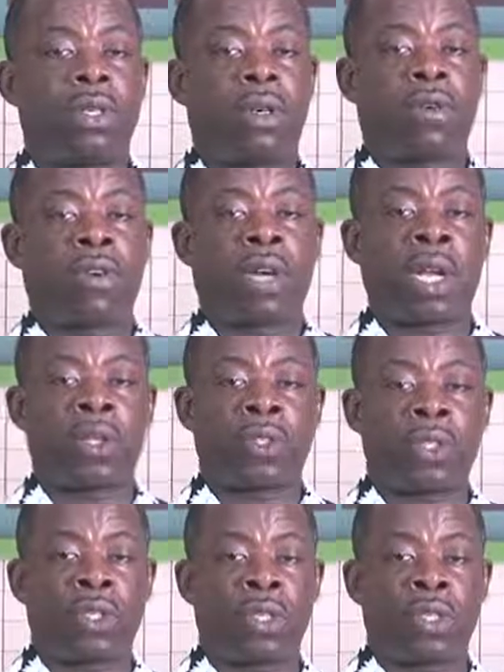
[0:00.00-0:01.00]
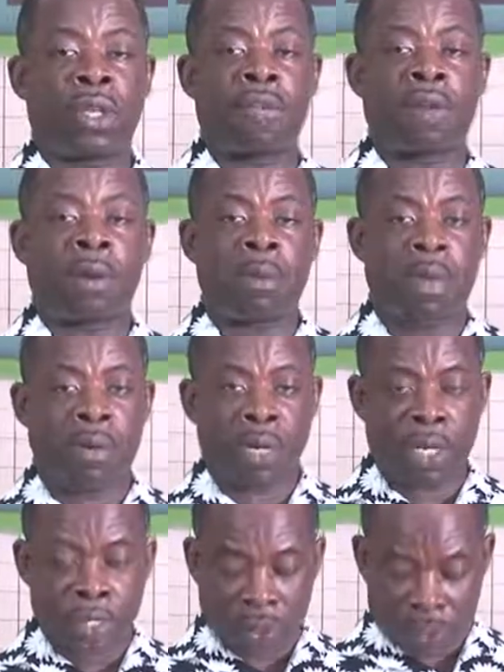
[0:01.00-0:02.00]
of organization-environment
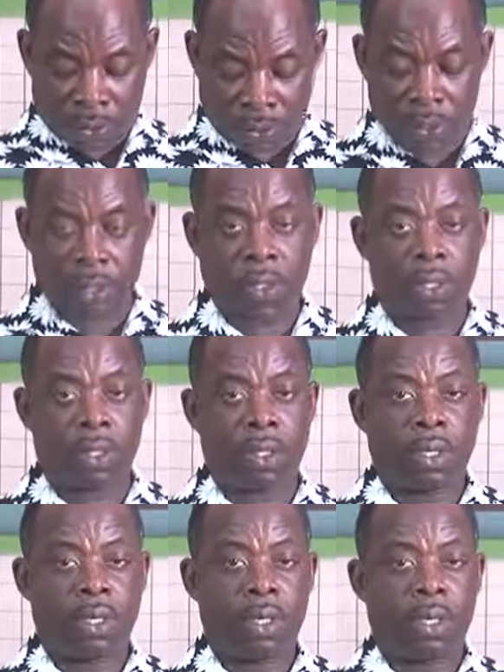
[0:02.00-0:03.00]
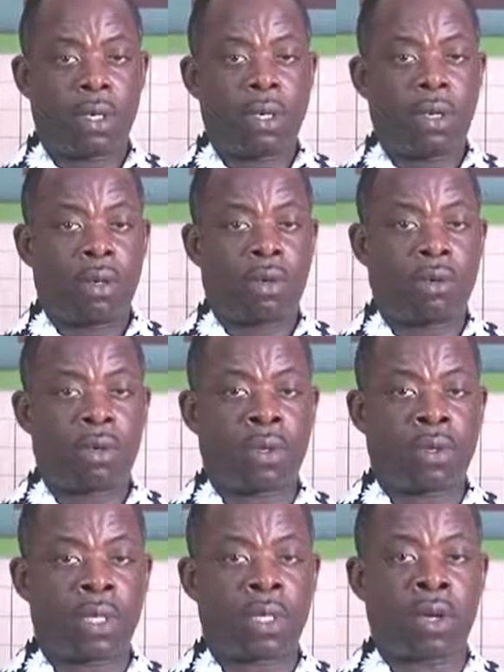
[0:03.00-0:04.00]
relations. We
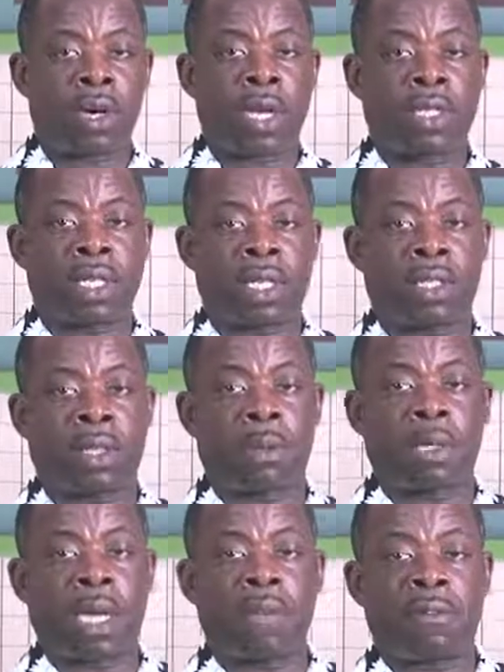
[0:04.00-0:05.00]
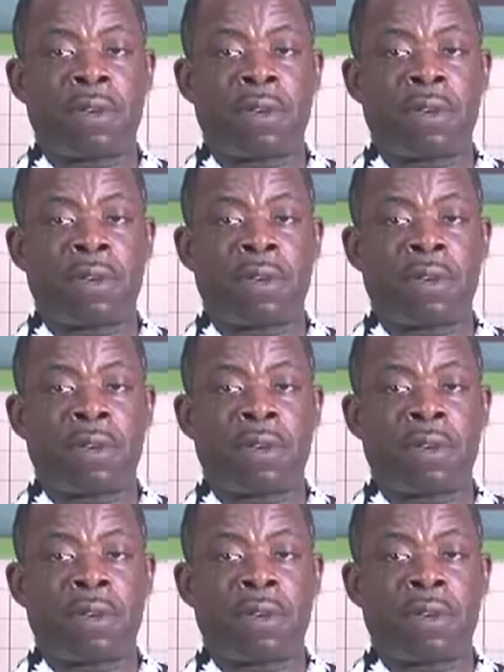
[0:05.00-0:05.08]
see the organization sometimes